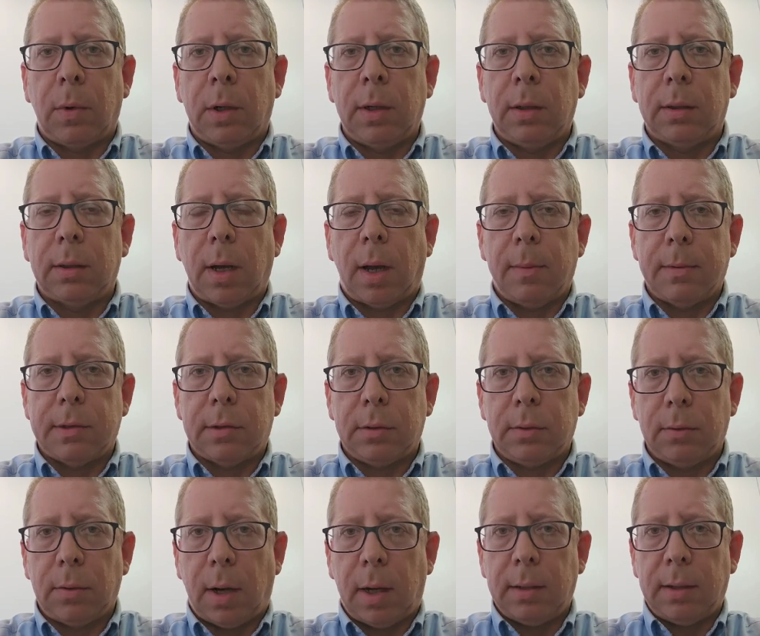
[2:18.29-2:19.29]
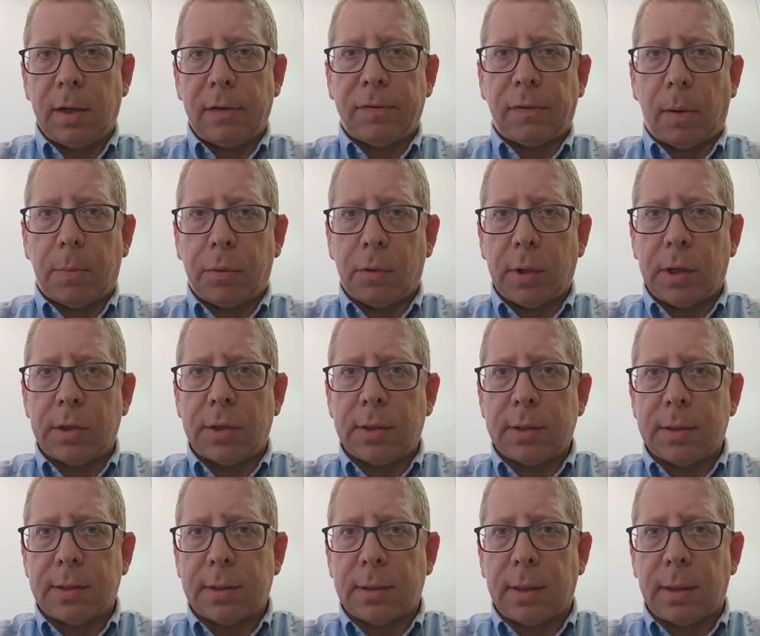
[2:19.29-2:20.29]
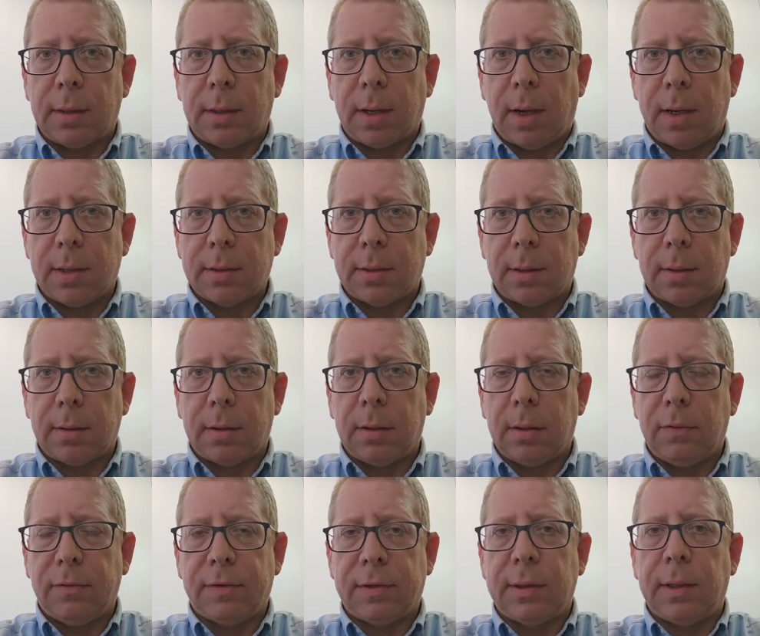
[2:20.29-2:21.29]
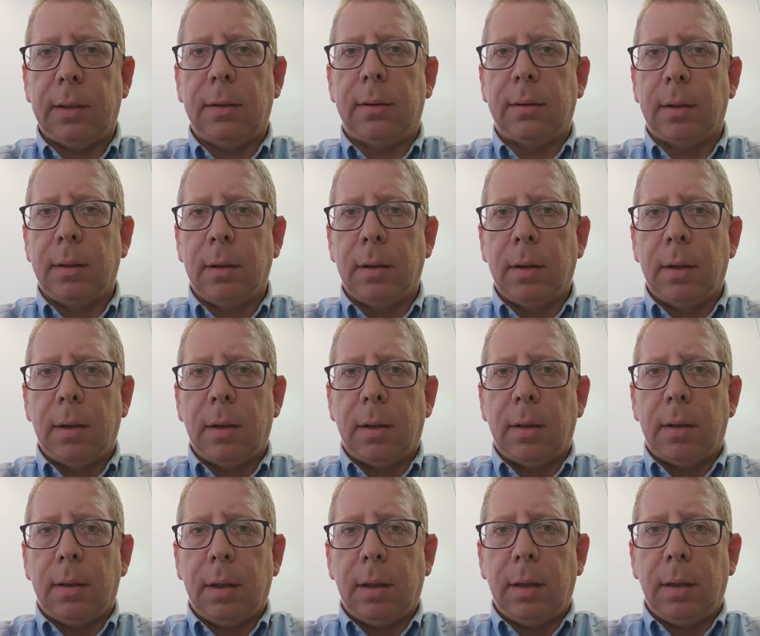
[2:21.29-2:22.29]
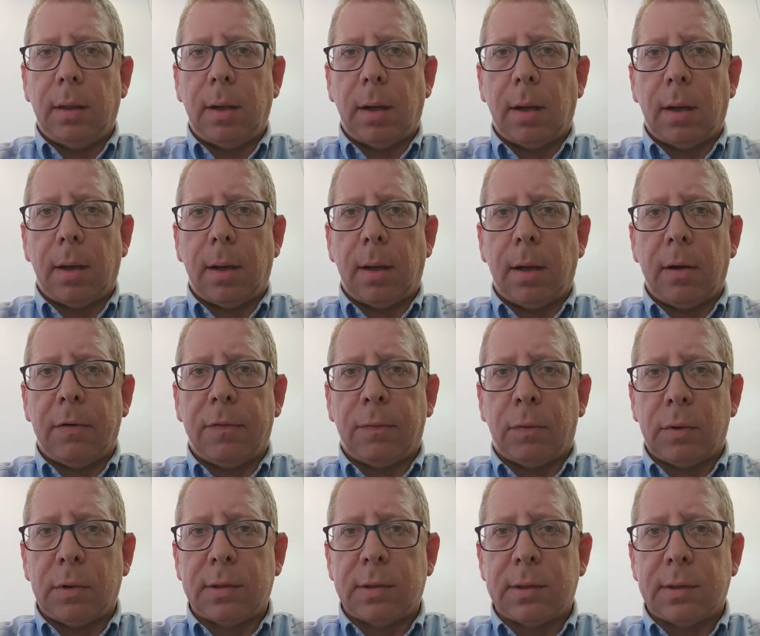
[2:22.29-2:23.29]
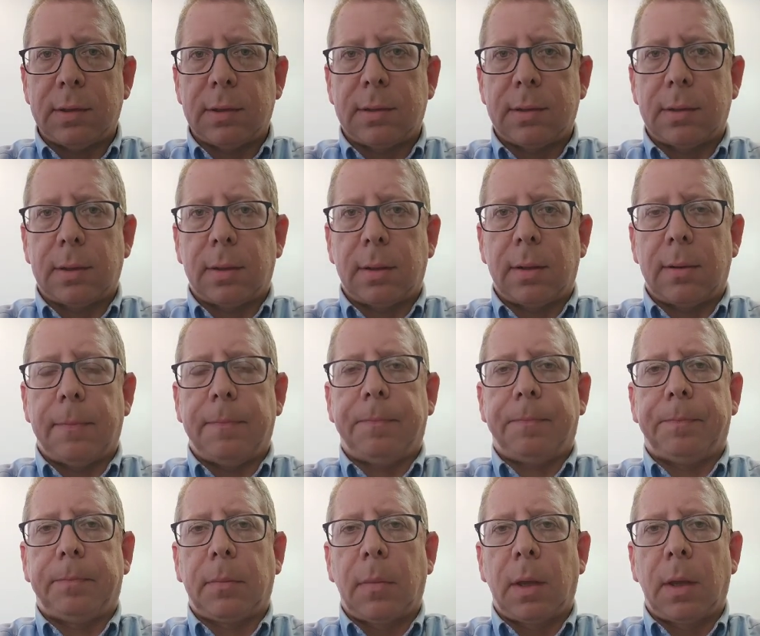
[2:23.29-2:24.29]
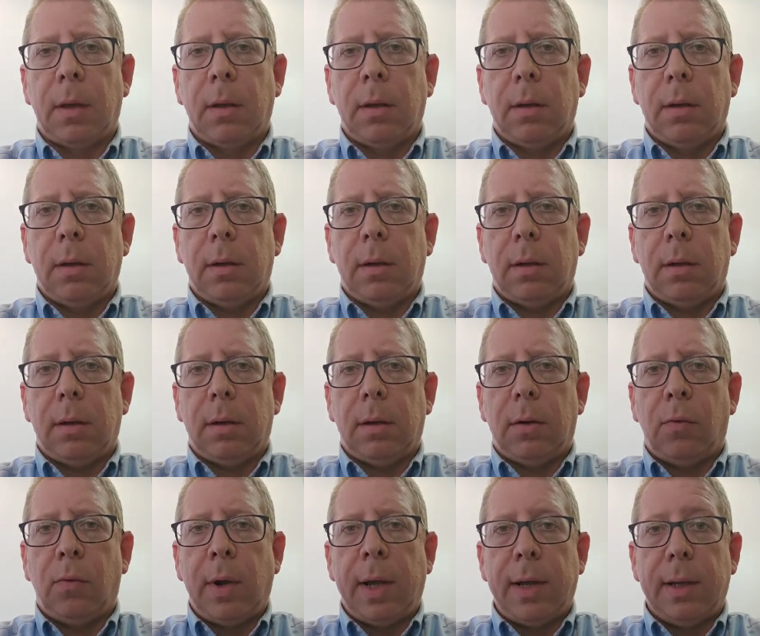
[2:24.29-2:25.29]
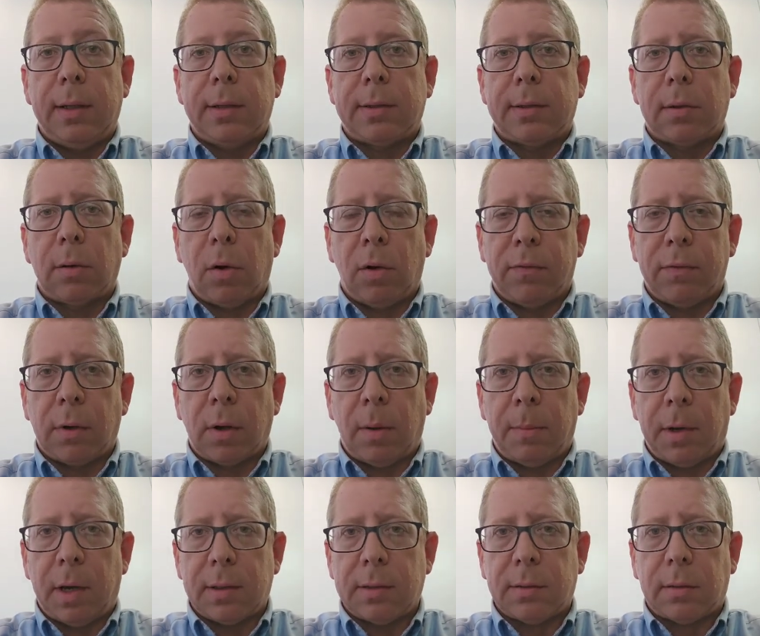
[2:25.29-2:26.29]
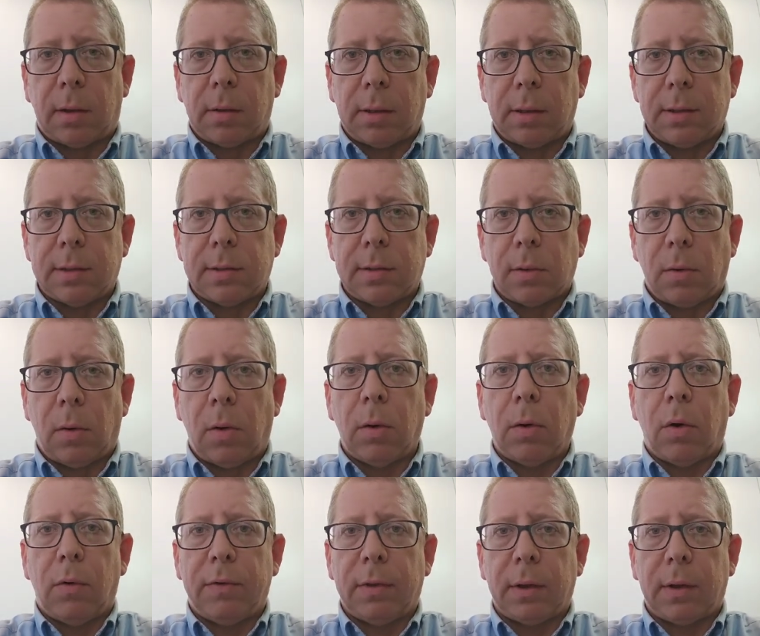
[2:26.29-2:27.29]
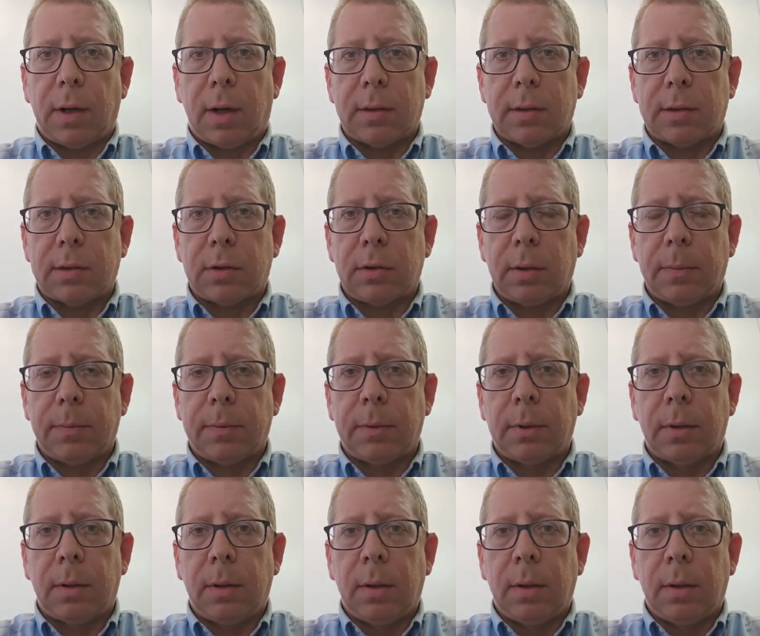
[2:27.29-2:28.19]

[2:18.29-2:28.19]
When it comes to IDF operations in Gaza, you've seen the Air Force's raids over Hamas targets all over the Gaza Strip.